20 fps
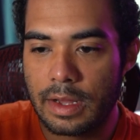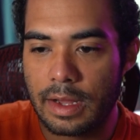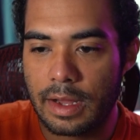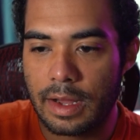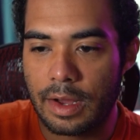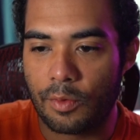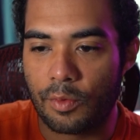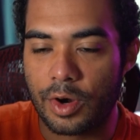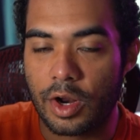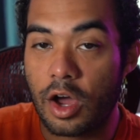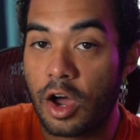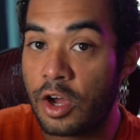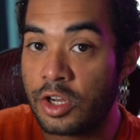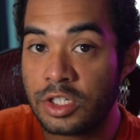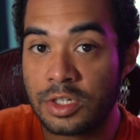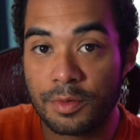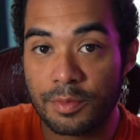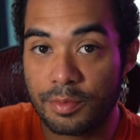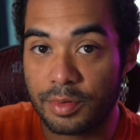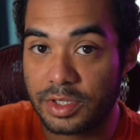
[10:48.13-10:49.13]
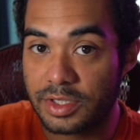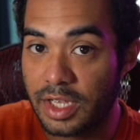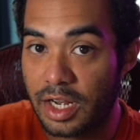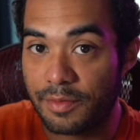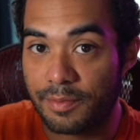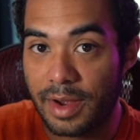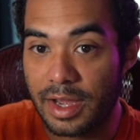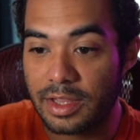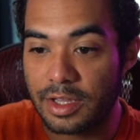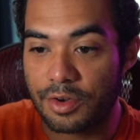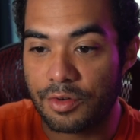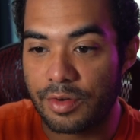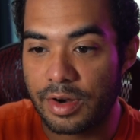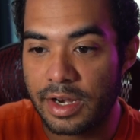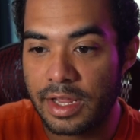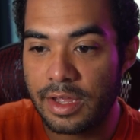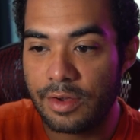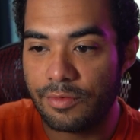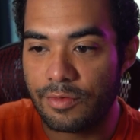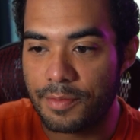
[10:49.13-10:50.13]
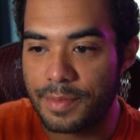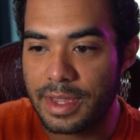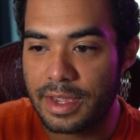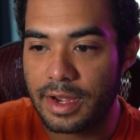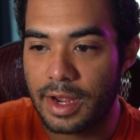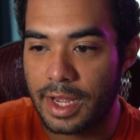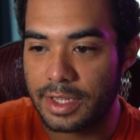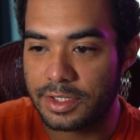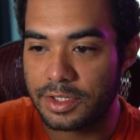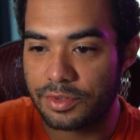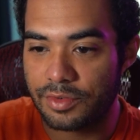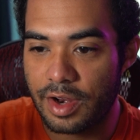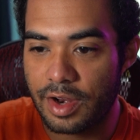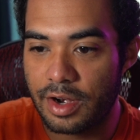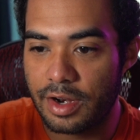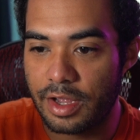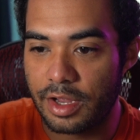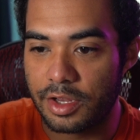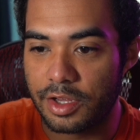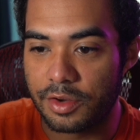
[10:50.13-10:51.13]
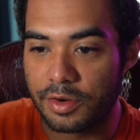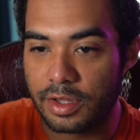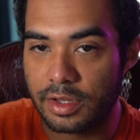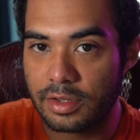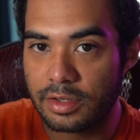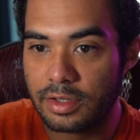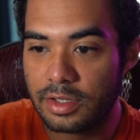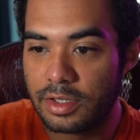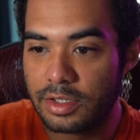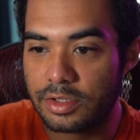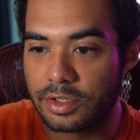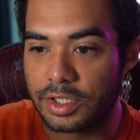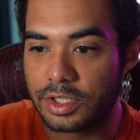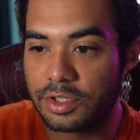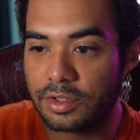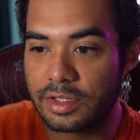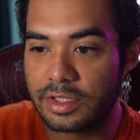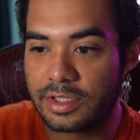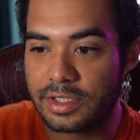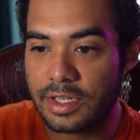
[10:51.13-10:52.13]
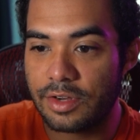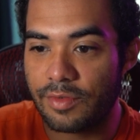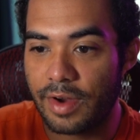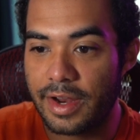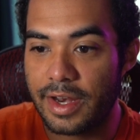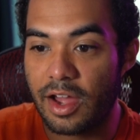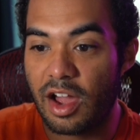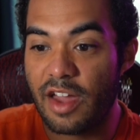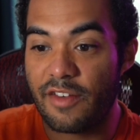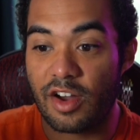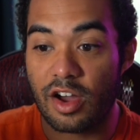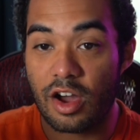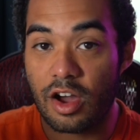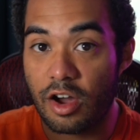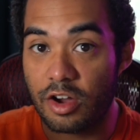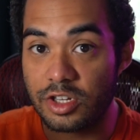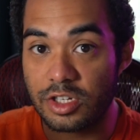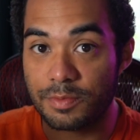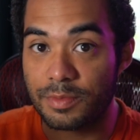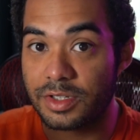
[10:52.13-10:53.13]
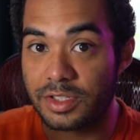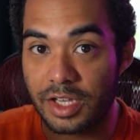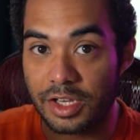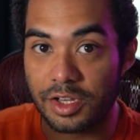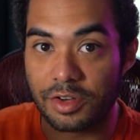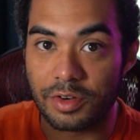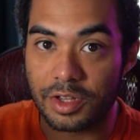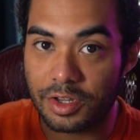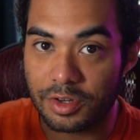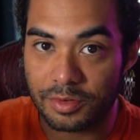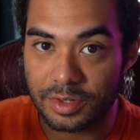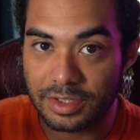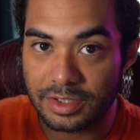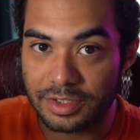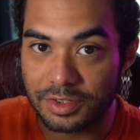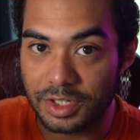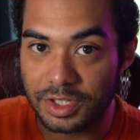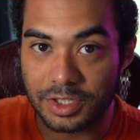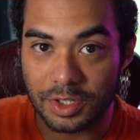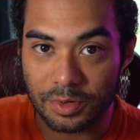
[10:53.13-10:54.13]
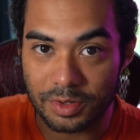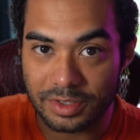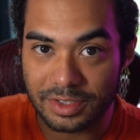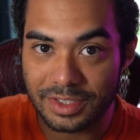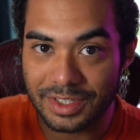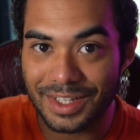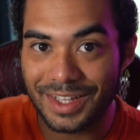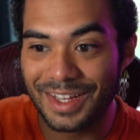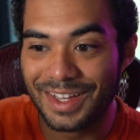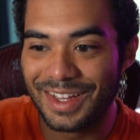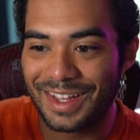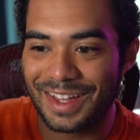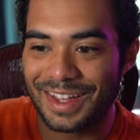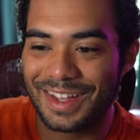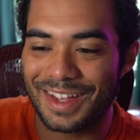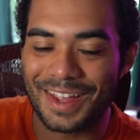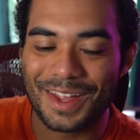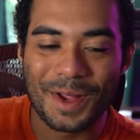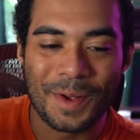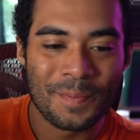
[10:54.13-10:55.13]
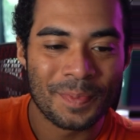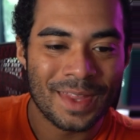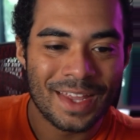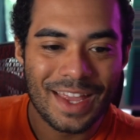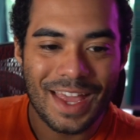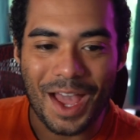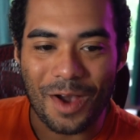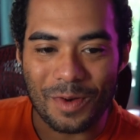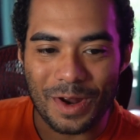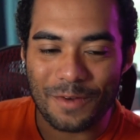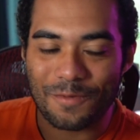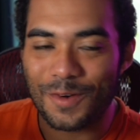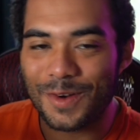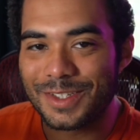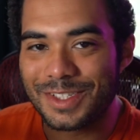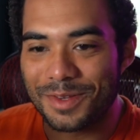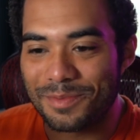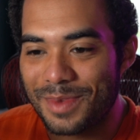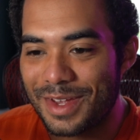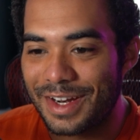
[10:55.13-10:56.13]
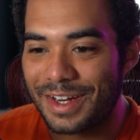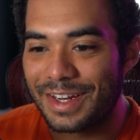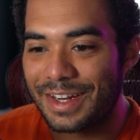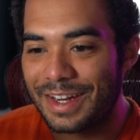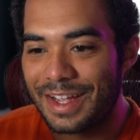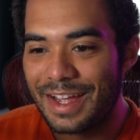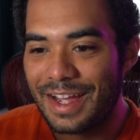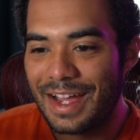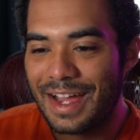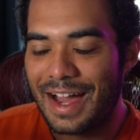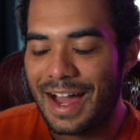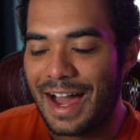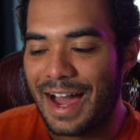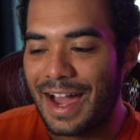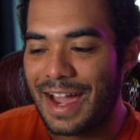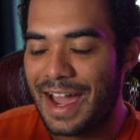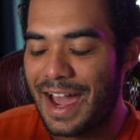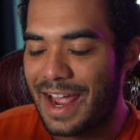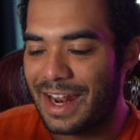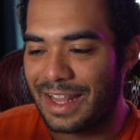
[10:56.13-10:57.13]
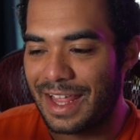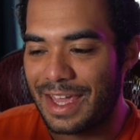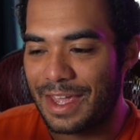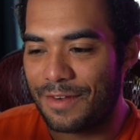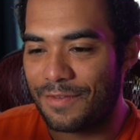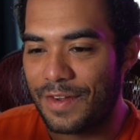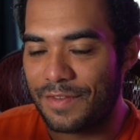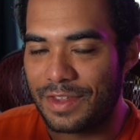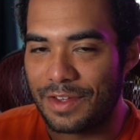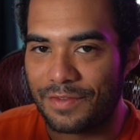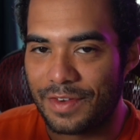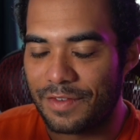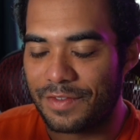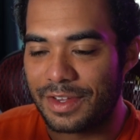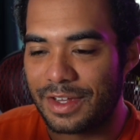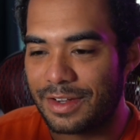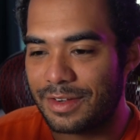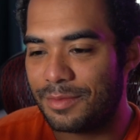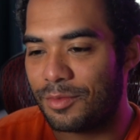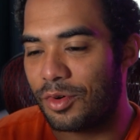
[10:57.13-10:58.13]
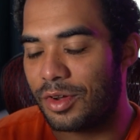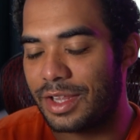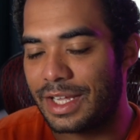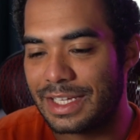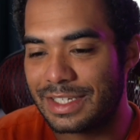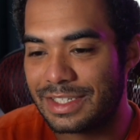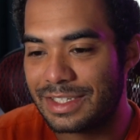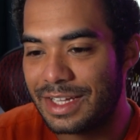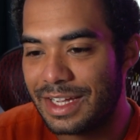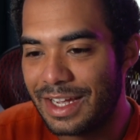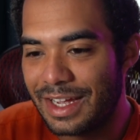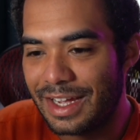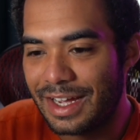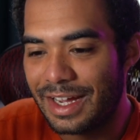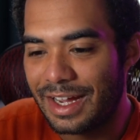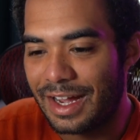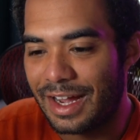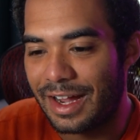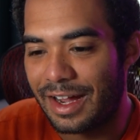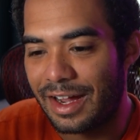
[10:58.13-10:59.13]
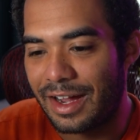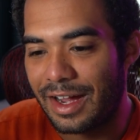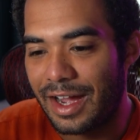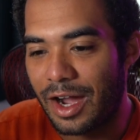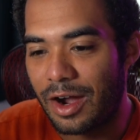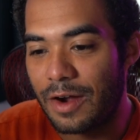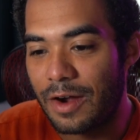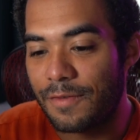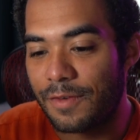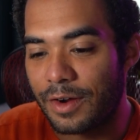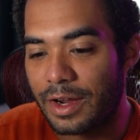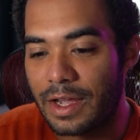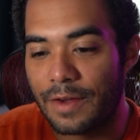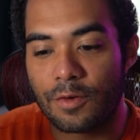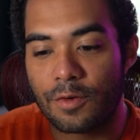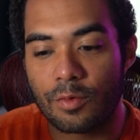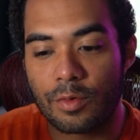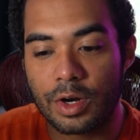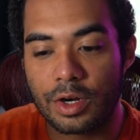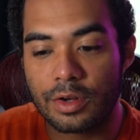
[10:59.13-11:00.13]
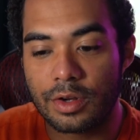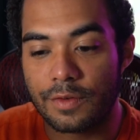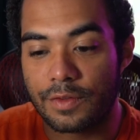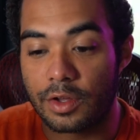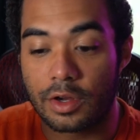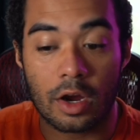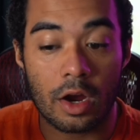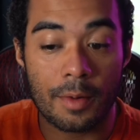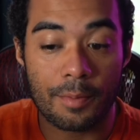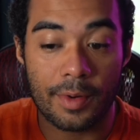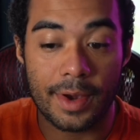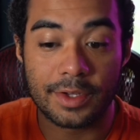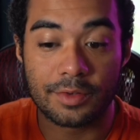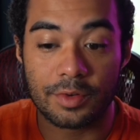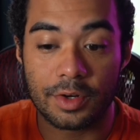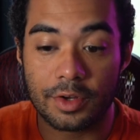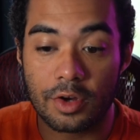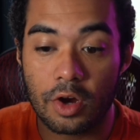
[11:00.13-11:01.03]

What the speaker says: 100% of my liquidity will be concentrated in Uni. So as you can see right now, I have 100% Uni tokens. And when I first submitted it, I had like 50-50, more or less. However, if the current price were to go